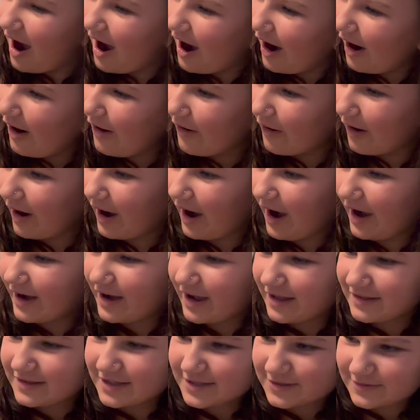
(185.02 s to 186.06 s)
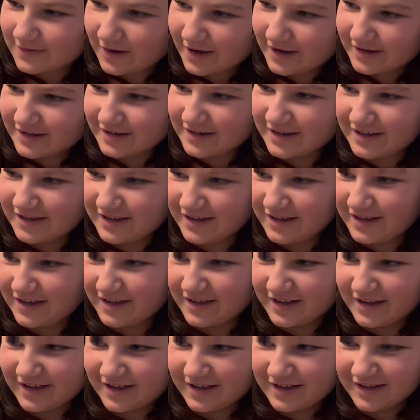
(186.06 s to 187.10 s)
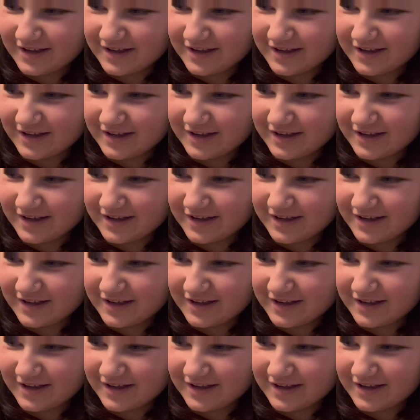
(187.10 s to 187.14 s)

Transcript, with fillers: Oh, I got this one. Yep.